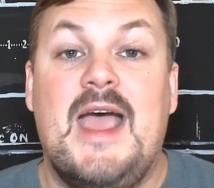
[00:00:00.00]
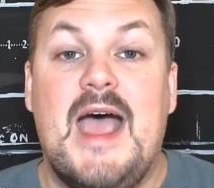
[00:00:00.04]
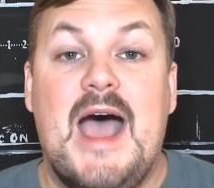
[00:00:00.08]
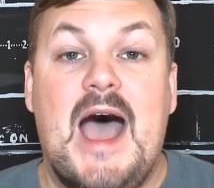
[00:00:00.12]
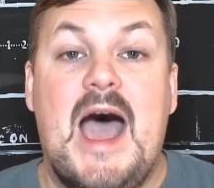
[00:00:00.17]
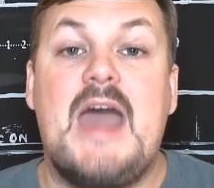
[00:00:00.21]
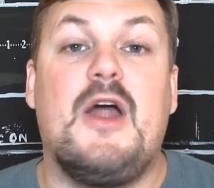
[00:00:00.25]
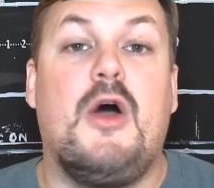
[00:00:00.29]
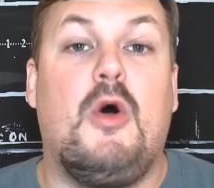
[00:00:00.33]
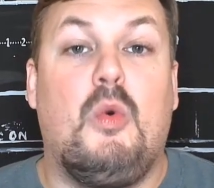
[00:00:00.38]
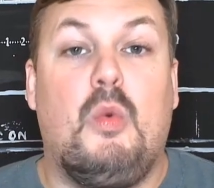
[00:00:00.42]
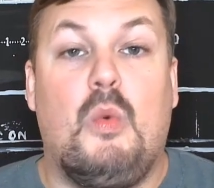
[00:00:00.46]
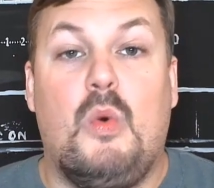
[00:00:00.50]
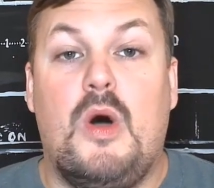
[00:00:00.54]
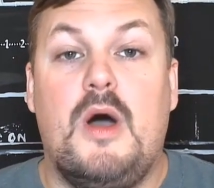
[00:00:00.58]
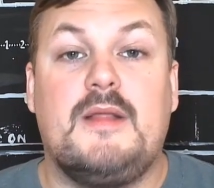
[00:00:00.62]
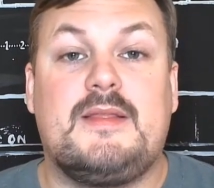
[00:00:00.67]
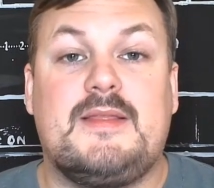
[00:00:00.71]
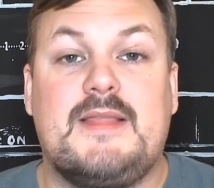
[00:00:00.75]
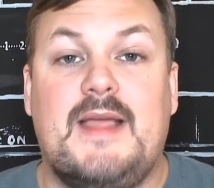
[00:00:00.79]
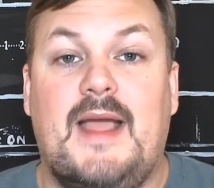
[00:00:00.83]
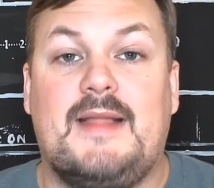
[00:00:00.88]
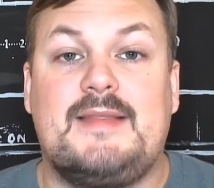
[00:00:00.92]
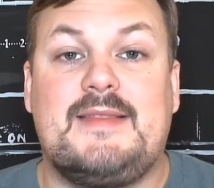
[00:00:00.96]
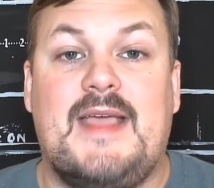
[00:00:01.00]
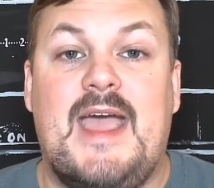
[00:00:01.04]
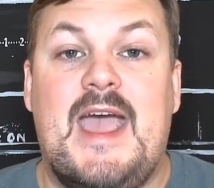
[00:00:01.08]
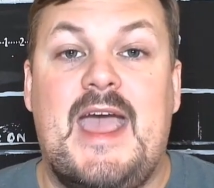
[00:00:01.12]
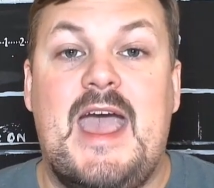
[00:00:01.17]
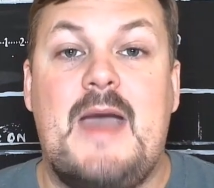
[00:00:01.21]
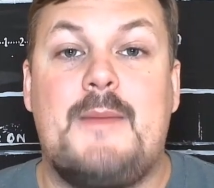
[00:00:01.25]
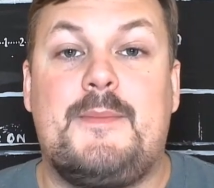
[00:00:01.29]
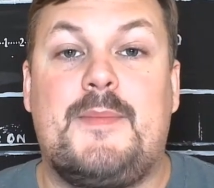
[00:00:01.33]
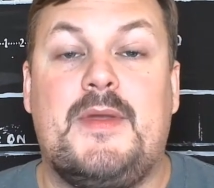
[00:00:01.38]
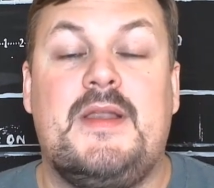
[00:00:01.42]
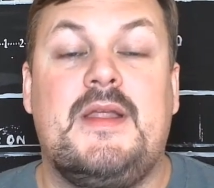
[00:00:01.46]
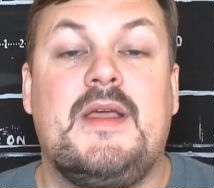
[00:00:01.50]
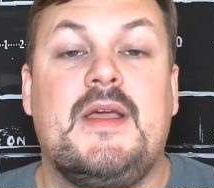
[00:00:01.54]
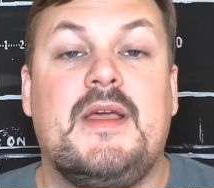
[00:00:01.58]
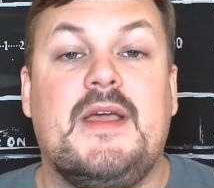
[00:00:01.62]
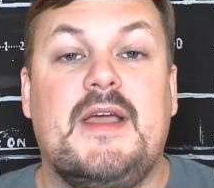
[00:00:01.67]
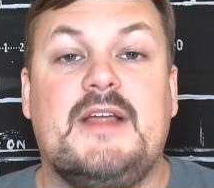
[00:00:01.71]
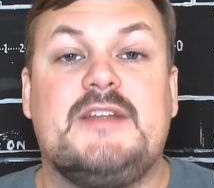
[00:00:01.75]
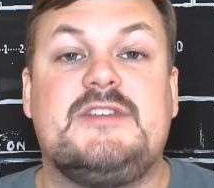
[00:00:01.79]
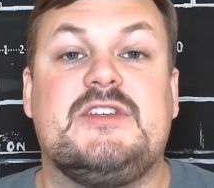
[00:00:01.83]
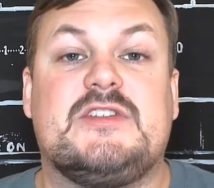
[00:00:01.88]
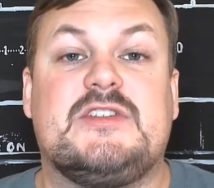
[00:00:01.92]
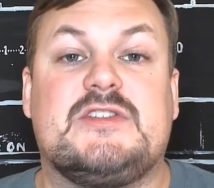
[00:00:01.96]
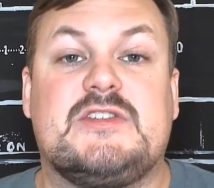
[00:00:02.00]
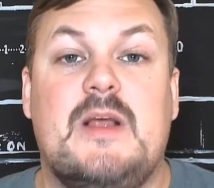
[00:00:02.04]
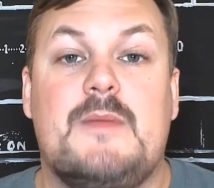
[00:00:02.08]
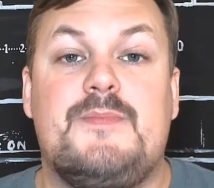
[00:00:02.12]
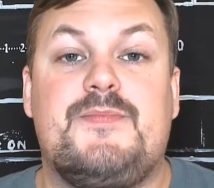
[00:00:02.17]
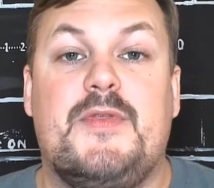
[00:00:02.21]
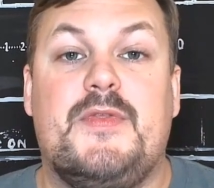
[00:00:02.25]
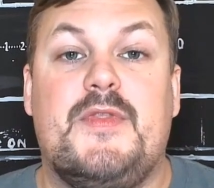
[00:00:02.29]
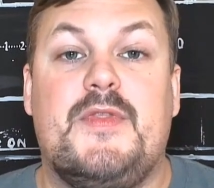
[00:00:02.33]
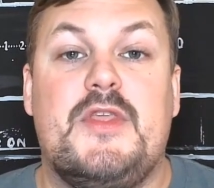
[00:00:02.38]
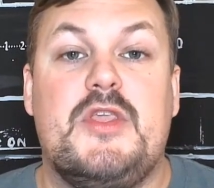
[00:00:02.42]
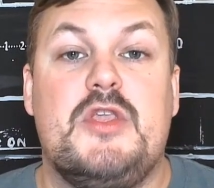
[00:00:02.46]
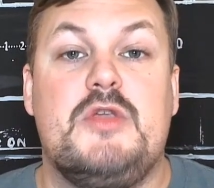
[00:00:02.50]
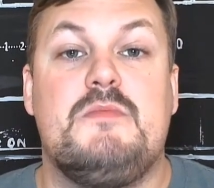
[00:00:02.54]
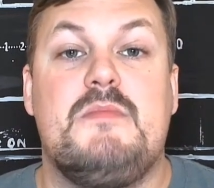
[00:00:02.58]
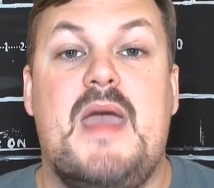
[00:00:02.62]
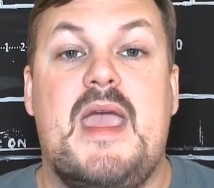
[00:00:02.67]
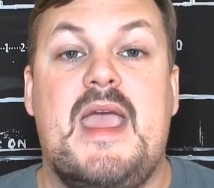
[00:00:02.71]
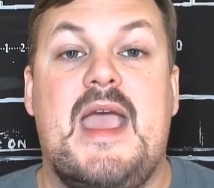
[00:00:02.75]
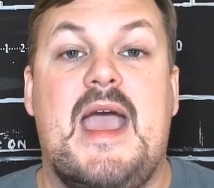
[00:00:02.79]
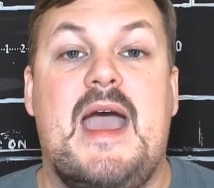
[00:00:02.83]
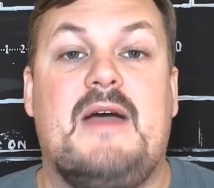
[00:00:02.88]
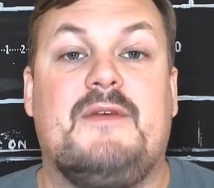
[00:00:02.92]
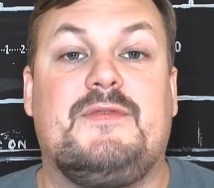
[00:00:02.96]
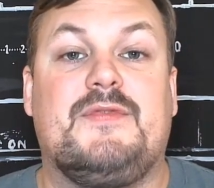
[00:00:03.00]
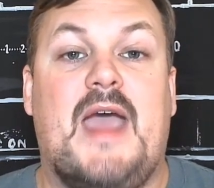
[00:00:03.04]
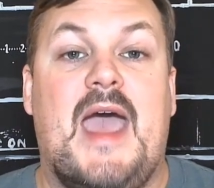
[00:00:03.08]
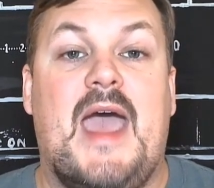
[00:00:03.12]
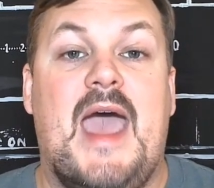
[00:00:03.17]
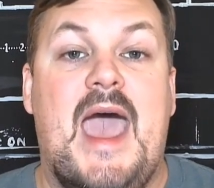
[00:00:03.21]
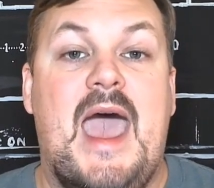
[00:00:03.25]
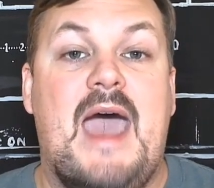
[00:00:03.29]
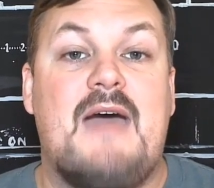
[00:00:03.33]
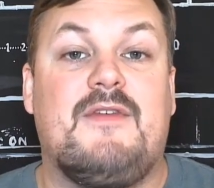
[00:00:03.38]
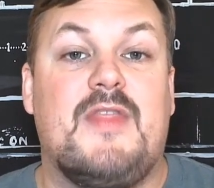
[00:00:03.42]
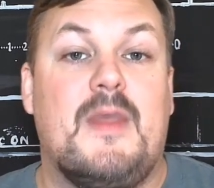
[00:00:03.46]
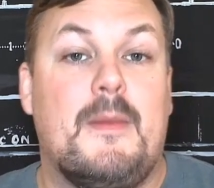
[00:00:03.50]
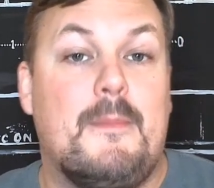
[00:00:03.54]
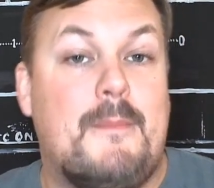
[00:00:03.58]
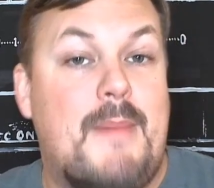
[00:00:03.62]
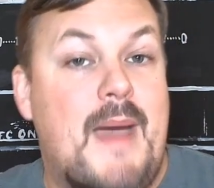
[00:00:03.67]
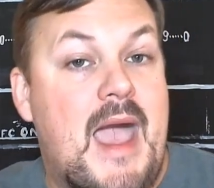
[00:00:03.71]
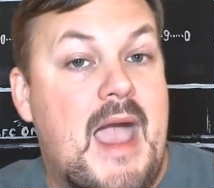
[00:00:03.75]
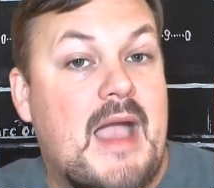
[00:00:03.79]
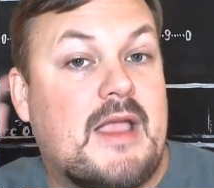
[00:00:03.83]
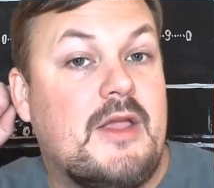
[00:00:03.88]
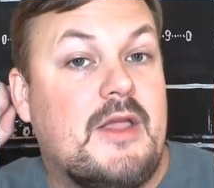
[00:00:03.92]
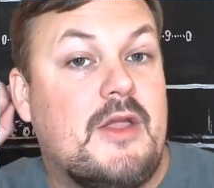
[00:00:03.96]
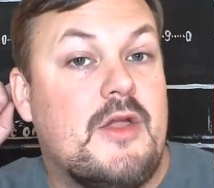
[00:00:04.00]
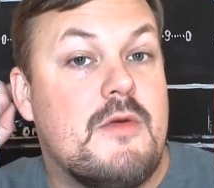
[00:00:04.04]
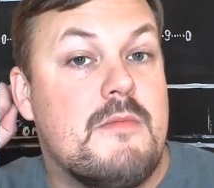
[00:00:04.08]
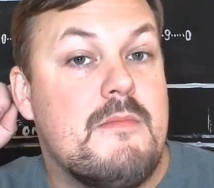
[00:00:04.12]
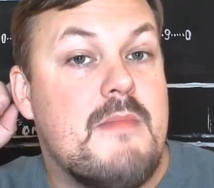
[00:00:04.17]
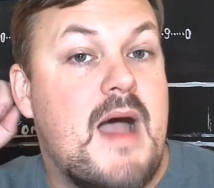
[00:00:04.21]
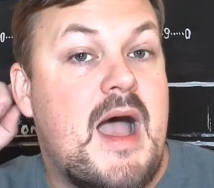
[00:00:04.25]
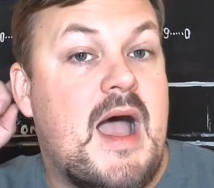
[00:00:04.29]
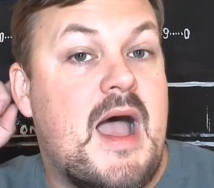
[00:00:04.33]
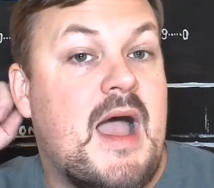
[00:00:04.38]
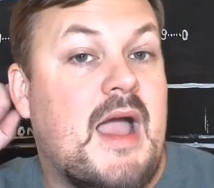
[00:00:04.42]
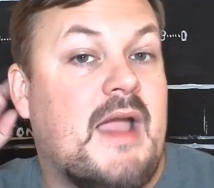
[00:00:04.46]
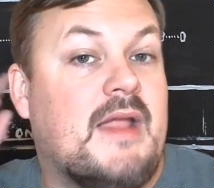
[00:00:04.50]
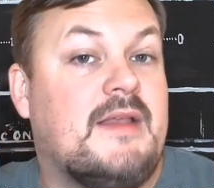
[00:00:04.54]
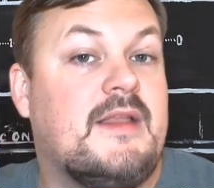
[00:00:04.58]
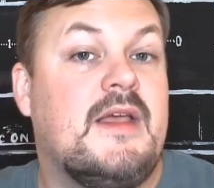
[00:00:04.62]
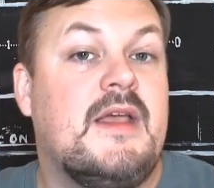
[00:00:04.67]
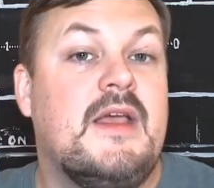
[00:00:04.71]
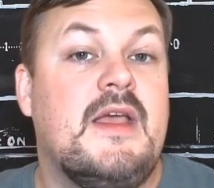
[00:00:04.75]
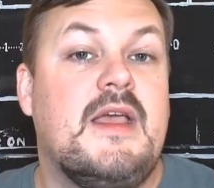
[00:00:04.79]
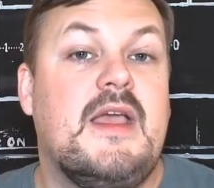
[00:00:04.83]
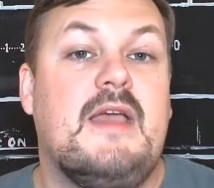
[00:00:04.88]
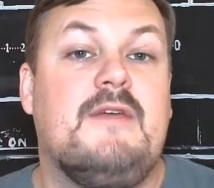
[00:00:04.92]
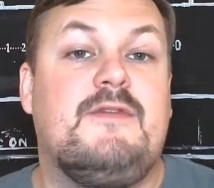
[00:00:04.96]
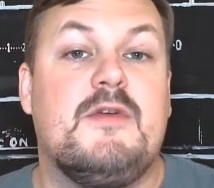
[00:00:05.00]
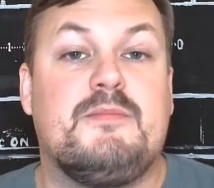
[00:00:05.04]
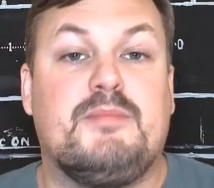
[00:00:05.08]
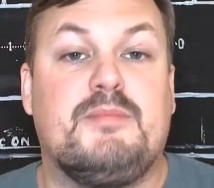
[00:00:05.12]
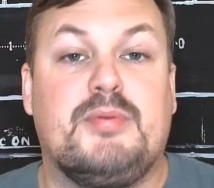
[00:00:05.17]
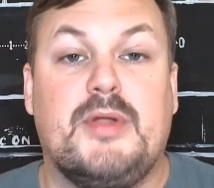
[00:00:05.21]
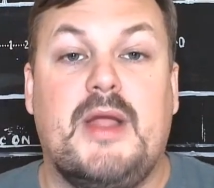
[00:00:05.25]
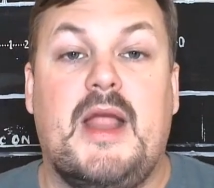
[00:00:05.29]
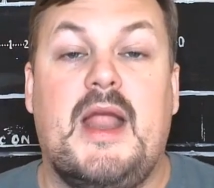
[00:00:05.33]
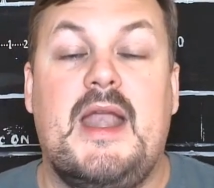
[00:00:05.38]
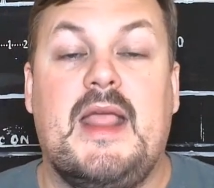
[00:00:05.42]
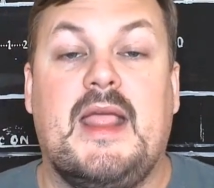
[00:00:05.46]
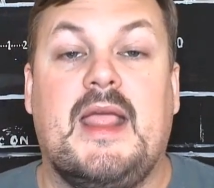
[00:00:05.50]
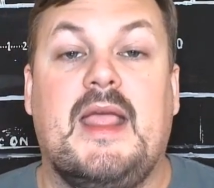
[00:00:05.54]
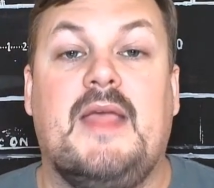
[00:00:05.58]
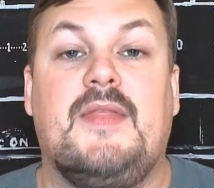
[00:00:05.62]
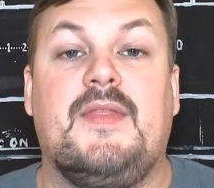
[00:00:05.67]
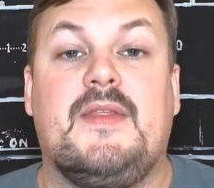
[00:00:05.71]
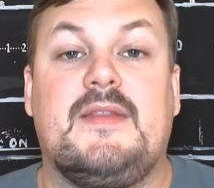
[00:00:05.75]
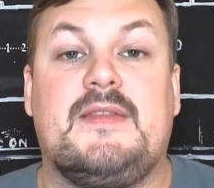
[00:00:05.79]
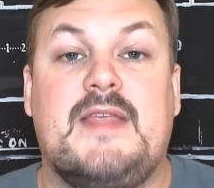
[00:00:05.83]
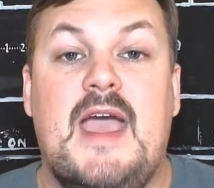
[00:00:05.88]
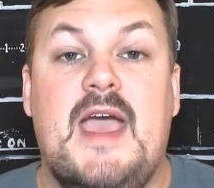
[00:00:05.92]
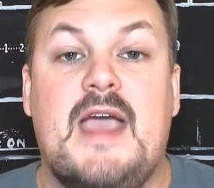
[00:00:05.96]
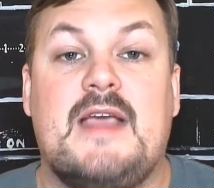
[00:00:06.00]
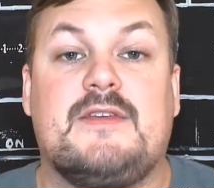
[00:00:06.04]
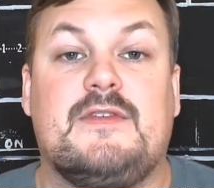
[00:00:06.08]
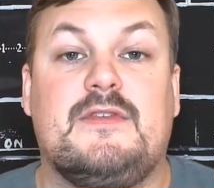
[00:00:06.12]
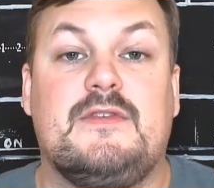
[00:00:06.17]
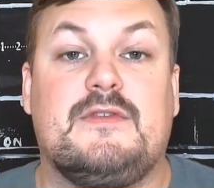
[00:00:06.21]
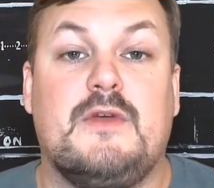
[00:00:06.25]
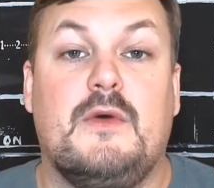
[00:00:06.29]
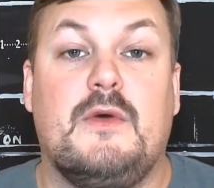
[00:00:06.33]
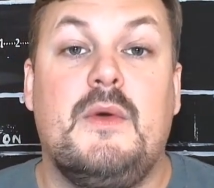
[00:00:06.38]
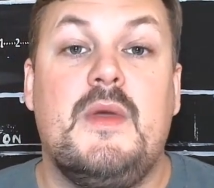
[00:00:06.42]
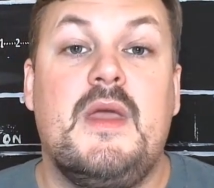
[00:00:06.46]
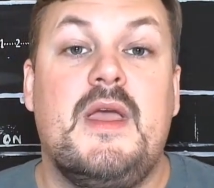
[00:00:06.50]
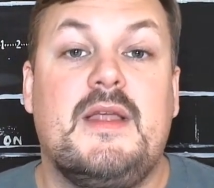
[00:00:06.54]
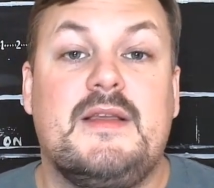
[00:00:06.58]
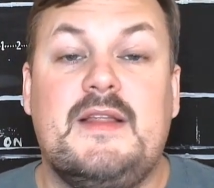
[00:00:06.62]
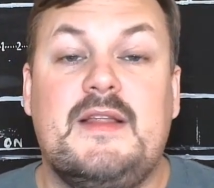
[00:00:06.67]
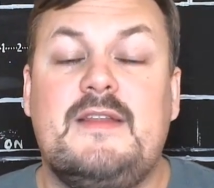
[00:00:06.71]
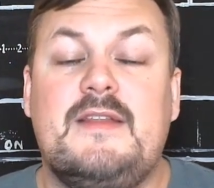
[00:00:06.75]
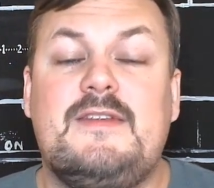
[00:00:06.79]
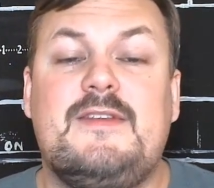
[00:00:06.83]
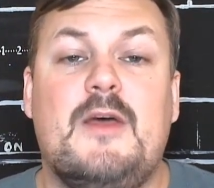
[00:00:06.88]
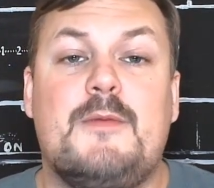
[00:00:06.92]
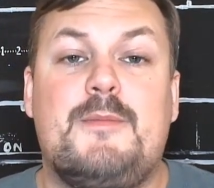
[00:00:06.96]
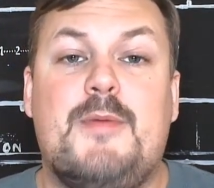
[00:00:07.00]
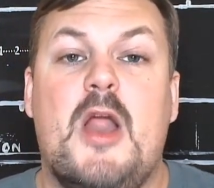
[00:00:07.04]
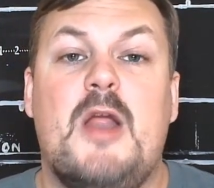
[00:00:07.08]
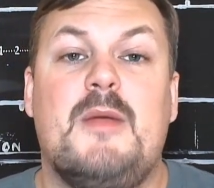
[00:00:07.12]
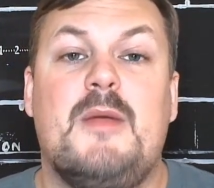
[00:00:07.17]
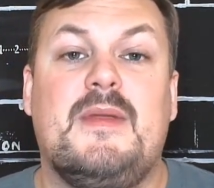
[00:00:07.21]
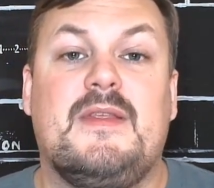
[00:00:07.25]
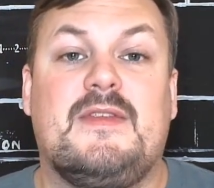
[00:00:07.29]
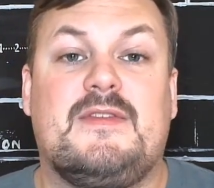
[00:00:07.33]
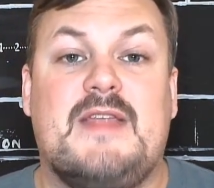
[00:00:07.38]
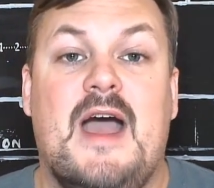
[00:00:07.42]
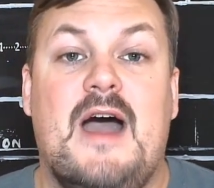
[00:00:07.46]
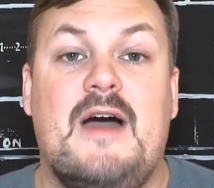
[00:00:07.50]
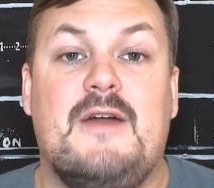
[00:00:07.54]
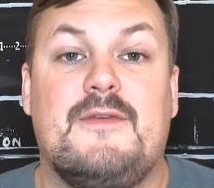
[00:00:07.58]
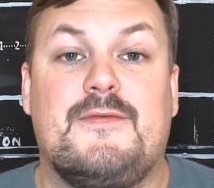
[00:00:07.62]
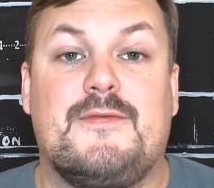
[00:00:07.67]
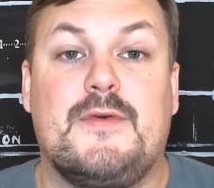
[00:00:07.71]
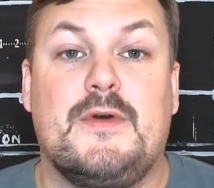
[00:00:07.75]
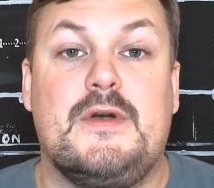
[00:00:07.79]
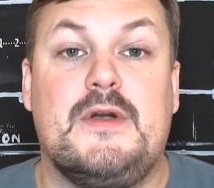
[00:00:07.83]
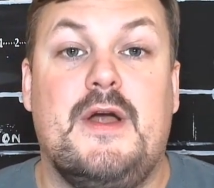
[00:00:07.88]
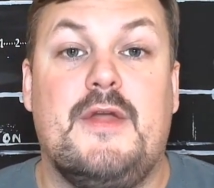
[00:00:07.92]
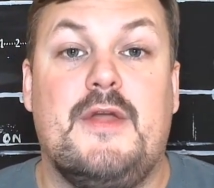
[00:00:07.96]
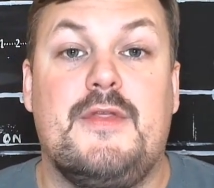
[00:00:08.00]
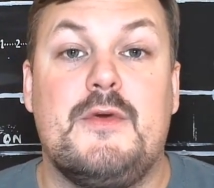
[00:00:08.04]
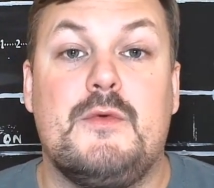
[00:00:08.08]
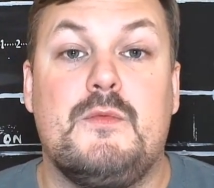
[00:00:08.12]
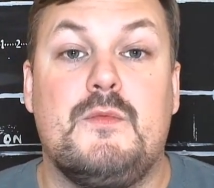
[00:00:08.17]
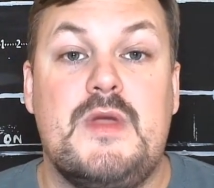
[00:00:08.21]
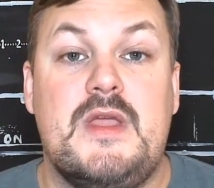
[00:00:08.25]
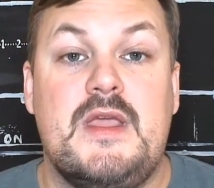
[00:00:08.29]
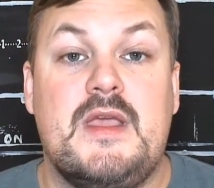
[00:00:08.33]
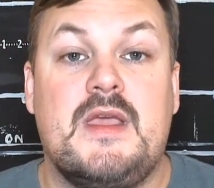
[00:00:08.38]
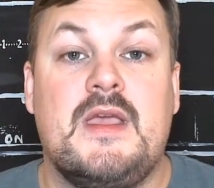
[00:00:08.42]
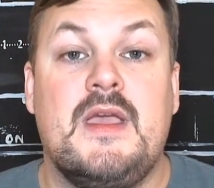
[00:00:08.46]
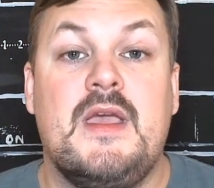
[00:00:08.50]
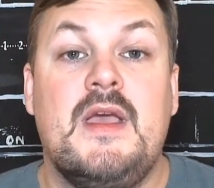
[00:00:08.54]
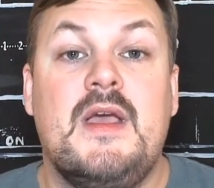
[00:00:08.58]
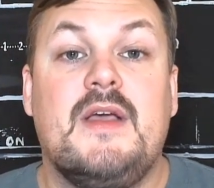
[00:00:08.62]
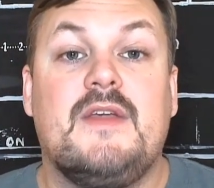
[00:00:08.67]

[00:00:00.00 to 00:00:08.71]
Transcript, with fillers: I don't want that to happen. It's just something that you may have to have in the back of your mind if you're planning in the Texans. So Denzel Perryman's down for another week.